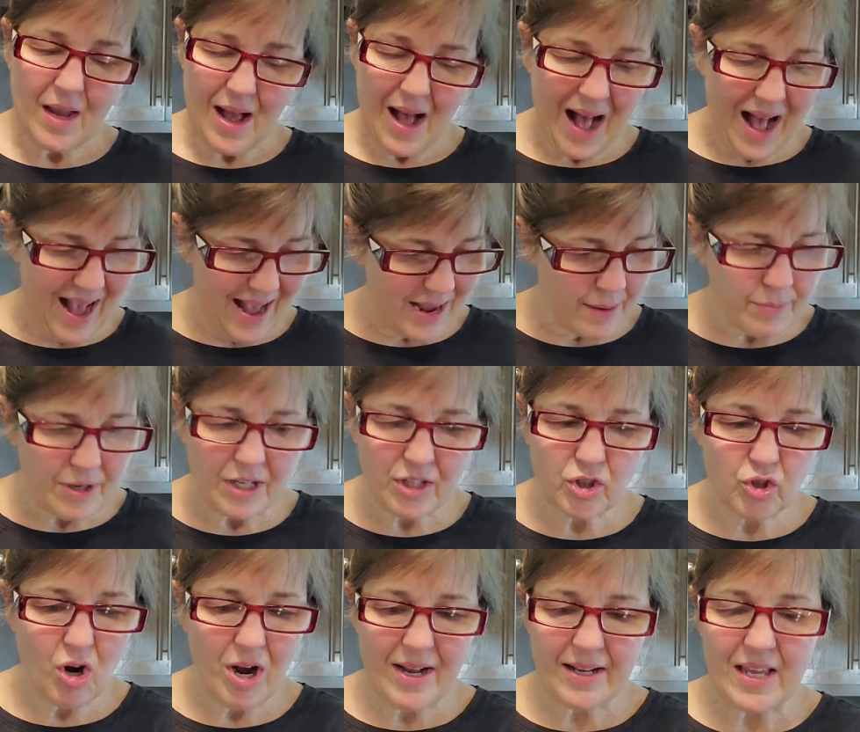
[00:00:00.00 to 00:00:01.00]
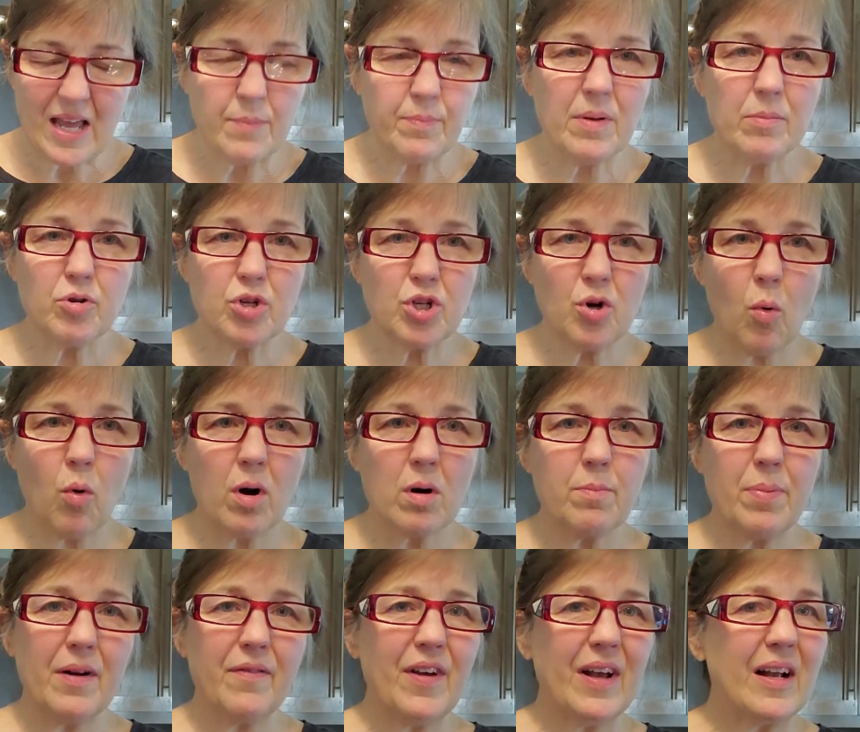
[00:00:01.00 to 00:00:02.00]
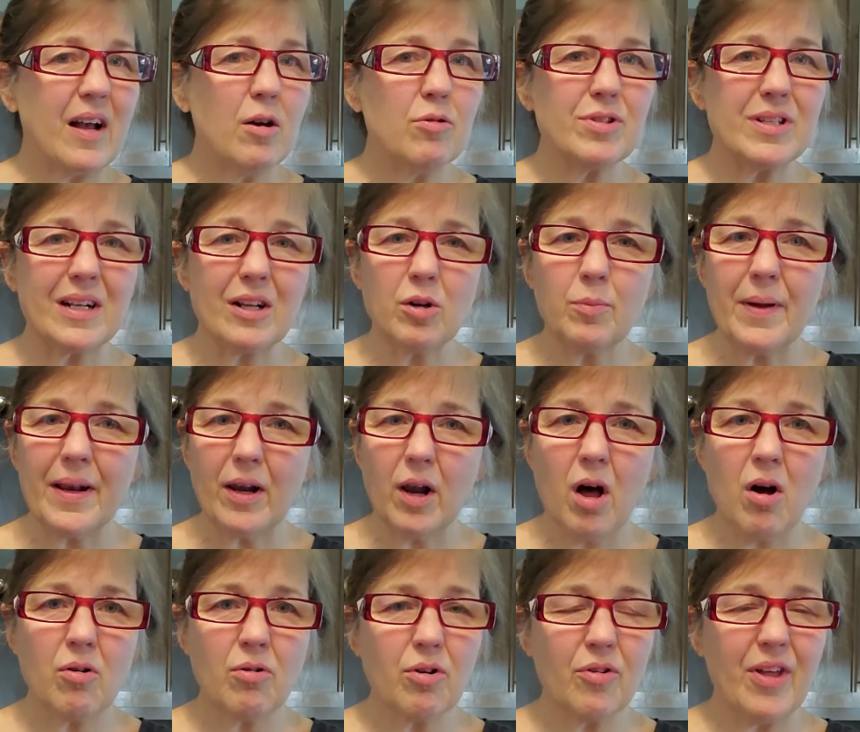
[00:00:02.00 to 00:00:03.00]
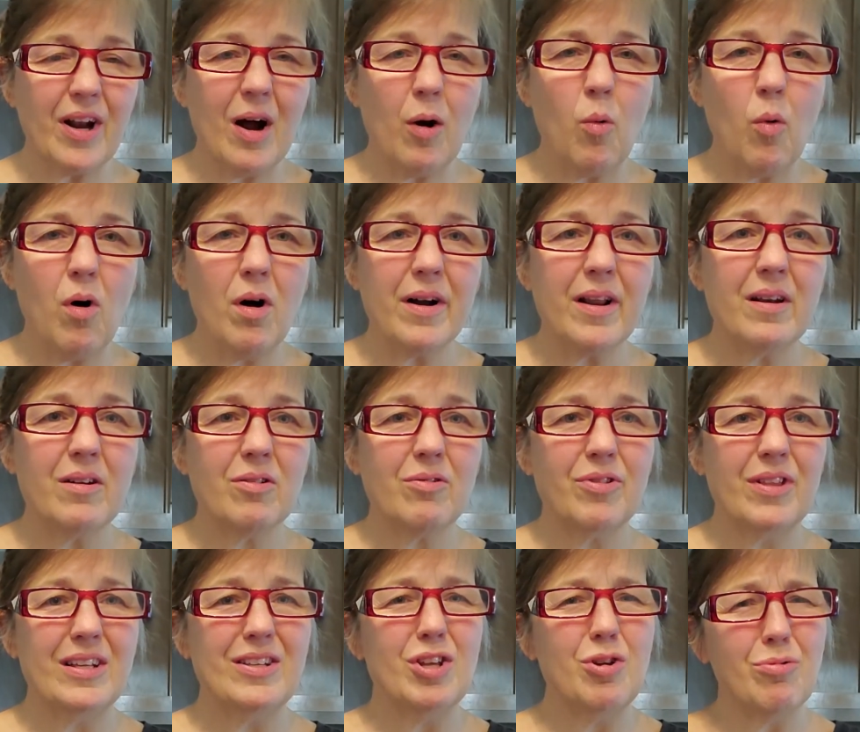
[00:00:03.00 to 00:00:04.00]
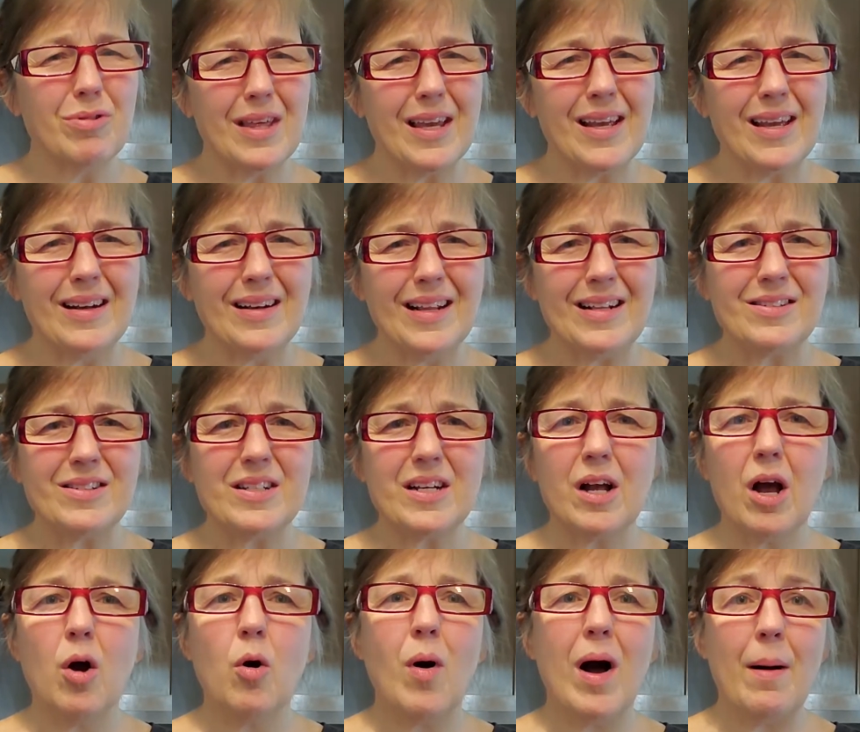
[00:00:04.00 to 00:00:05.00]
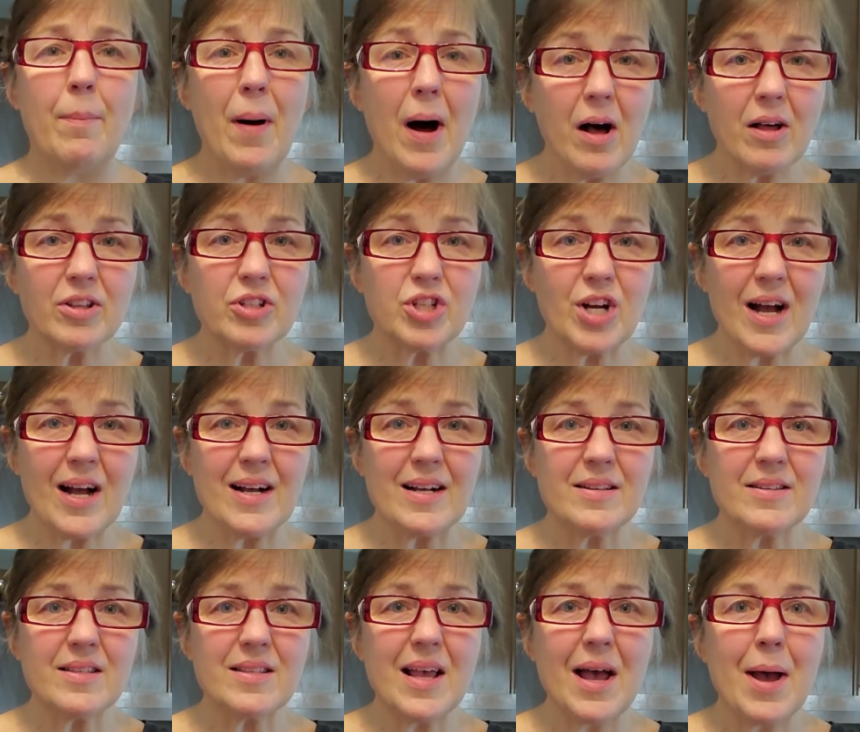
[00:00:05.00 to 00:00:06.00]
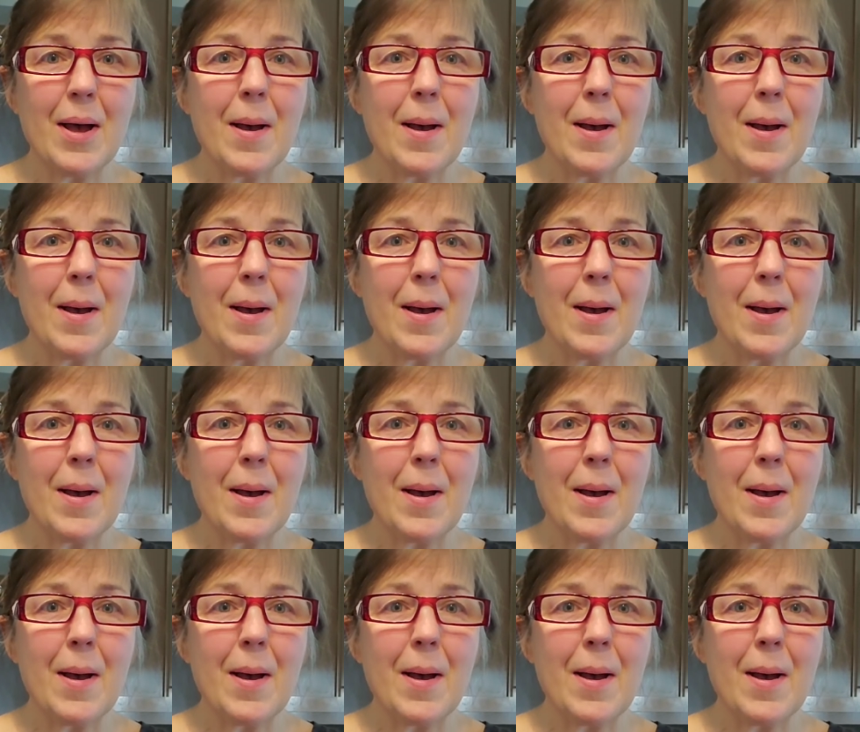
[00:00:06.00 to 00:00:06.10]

I am going to try and keep them short, but if it goes a little bit longer than I wanted or than you think it needs to go, I apologize.